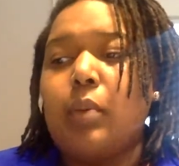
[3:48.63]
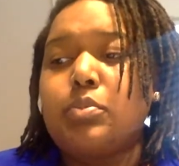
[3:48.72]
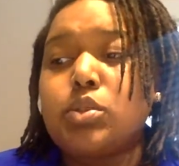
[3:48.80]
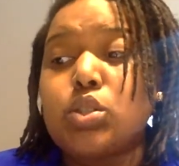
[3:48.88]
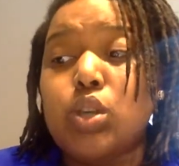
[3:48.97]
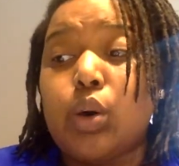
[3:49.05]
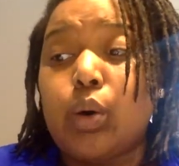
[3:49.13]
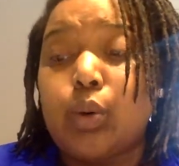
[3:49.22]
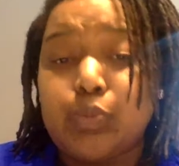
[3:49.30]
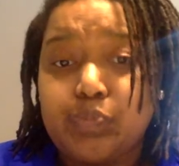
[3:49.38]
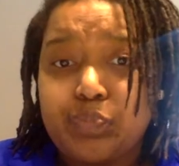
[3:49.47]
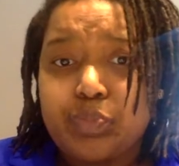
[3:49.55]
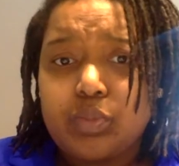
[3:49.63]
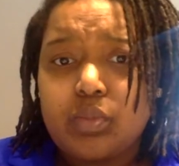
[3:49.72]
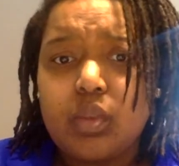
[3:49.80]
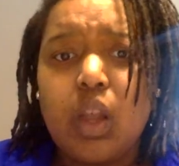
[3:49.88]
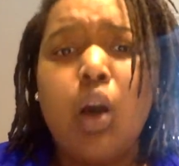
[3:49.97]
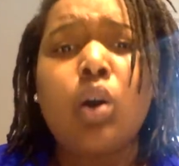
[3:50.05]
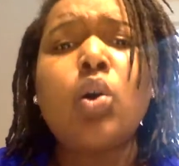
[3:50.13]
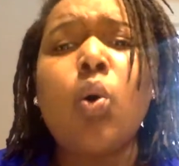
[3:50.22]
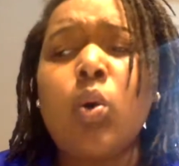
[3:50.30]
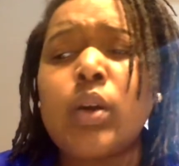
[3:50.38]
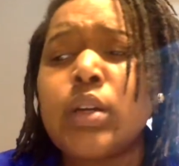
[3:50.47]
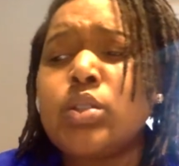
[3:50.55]
So
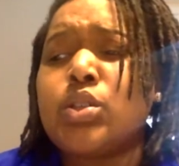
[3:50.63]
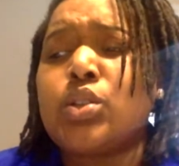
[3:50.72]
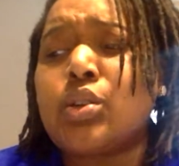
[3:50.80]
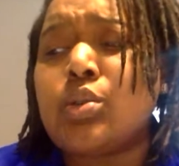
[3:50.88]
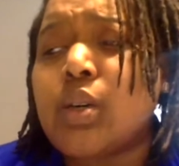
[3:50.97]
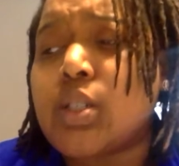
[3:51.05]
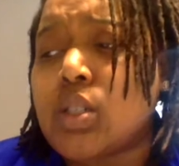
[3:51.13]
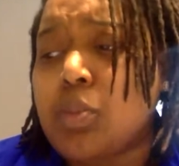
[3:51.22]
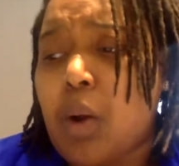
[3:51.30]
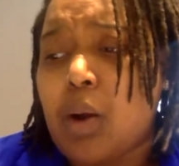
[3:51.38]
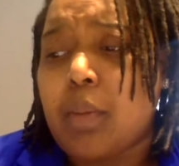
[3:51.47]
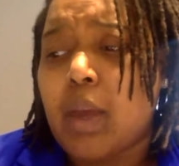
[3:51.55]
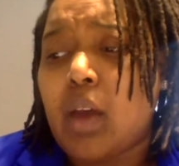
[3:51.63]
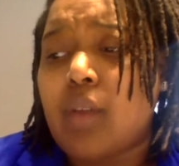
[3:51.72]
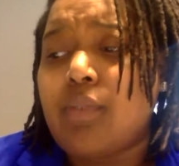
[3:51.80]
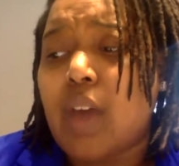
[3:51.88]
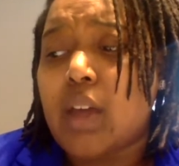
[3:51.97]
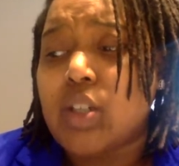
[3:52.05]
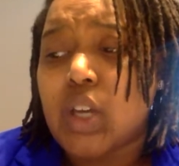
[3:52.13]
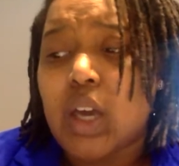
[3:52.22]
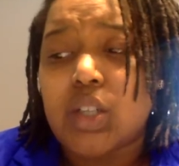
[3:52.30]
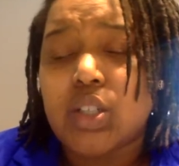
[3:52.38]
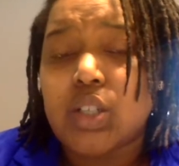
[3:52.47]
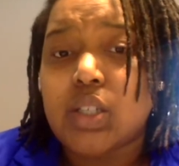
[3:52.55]
according to the U.S. Department of
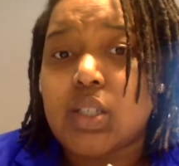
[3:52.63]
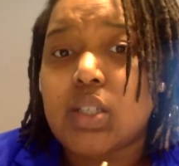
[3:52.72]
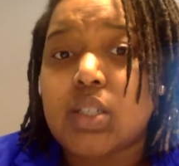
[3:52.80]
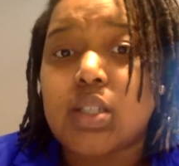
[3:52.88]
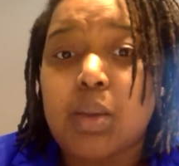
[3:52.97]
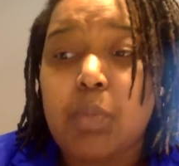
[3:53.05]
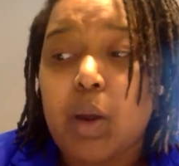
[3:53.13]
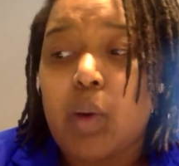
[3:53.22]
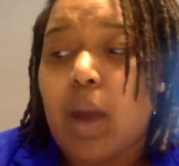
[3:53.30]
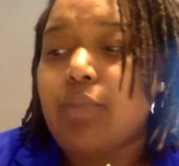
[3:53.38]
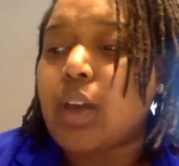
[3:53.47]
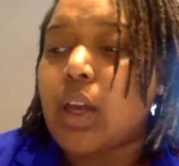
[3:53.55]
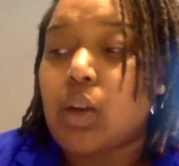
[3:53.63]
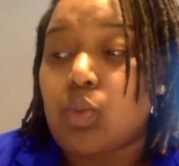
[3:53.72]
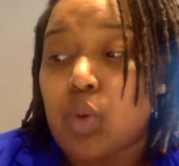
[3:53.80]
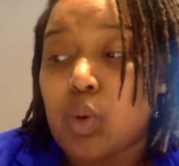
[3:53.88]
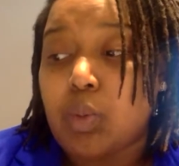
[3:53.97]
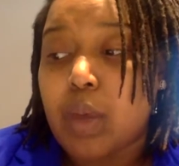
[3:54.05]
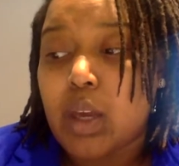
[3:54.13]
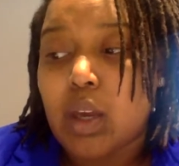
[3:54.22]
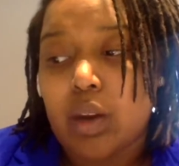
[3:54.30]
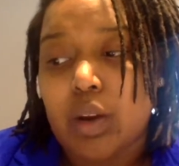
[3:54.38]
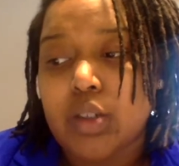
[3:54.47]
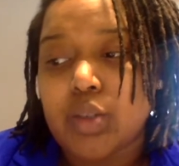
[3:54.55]
Education's demographic and enrollment
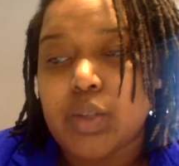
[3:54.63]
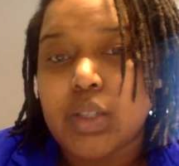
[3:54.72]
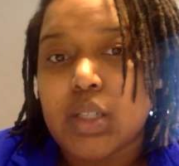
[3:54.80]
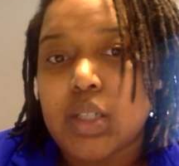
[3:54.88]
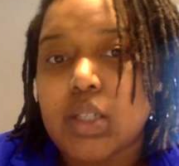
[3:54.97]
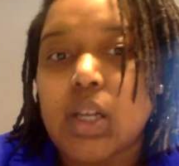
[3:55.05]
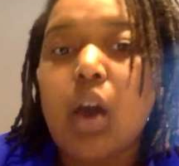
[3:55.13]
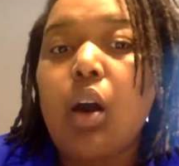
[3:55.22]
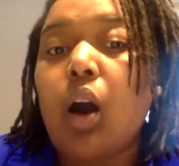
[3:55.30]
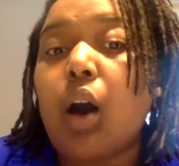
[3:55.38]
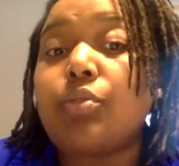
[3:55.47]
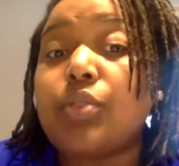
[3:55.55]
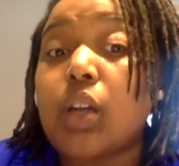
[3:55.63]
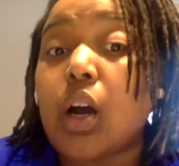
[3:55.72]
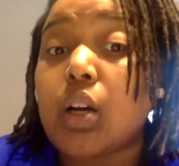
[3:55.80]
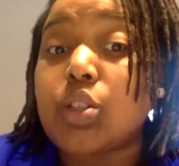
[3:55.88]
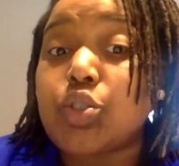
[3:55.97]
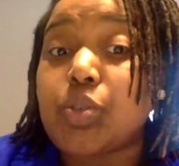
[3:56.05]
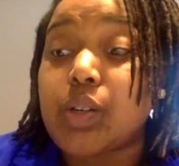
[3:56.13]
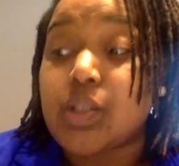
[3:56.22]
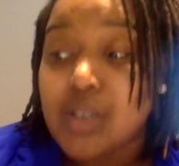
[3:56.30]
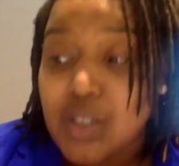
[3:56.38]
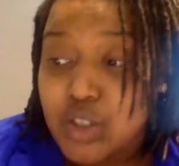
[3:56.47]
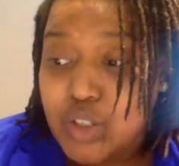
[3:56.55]
characteristics of
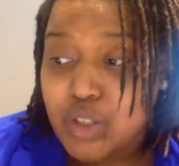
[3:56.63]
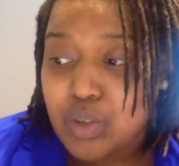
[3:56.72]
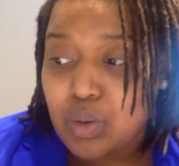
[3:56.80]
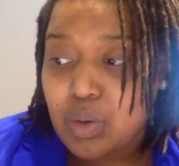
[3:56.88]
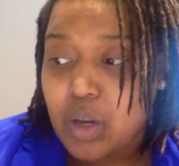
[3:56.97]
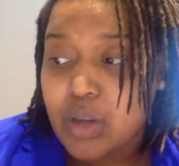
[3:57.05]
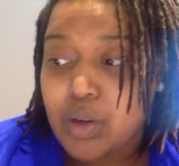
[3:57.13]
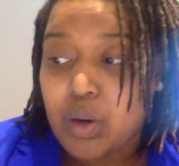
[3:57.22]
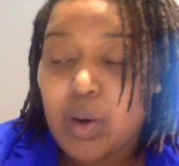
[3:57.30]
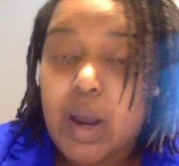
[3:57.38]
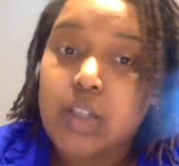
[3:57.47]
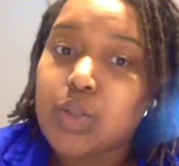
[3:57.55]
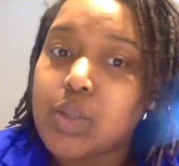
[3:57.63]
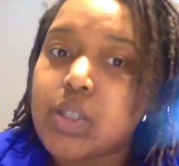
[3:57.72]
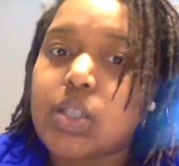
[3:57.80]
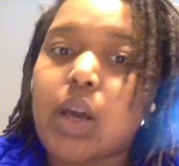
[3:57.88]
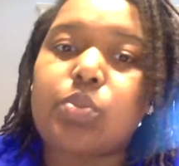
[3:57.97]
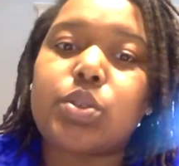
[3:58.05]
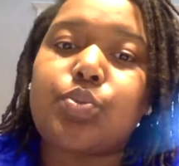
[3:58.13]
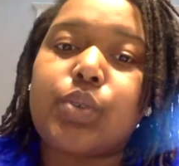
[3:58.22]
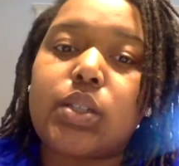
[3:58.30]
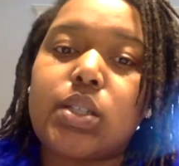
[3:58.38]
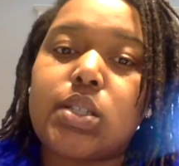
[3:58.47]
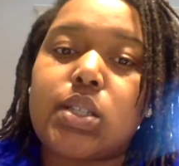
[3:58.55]
non-traditional undergraduates that was
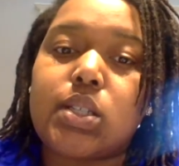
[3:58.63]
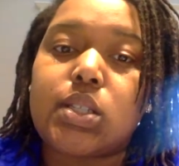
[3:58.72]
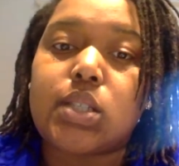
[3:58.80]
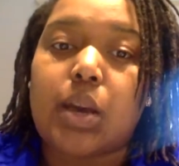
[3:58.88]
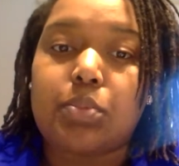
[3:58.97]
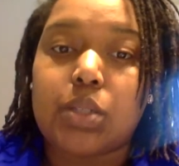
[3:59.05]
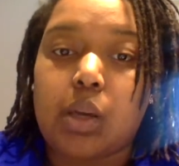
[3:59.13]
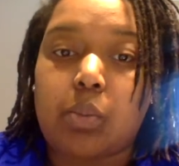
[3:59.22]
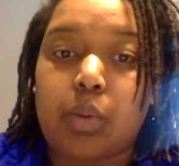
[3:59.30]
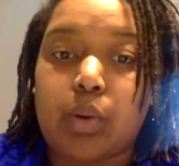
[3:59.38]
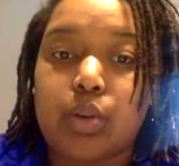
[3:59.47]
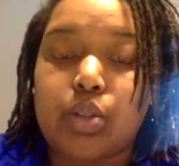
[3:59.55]
released in September